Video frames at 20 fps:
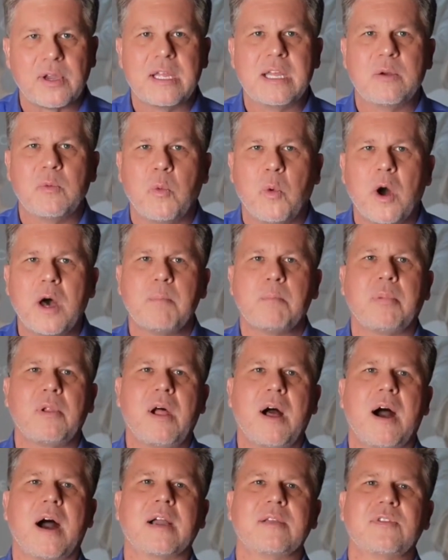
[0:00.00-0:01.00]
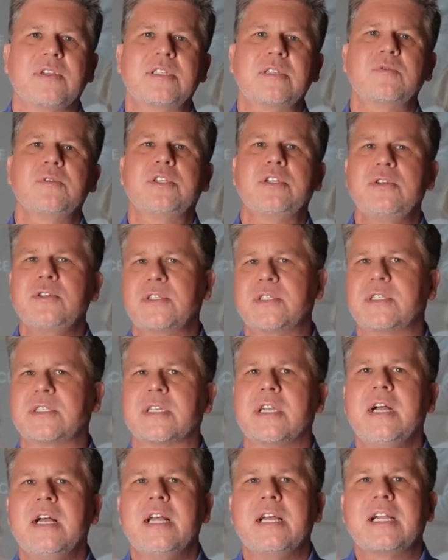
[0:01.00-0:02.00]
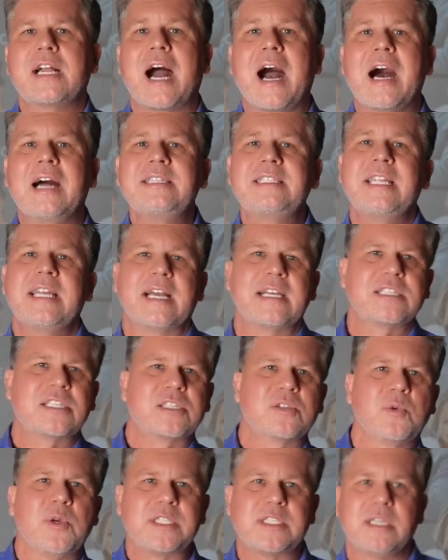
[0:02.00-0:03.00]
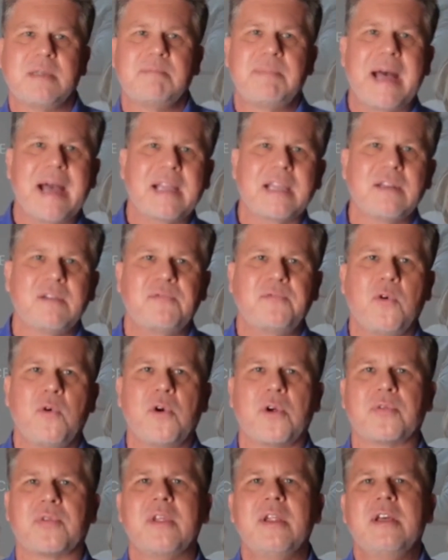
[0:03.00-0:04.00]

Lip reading: in one block. This reduces context switching back and forth,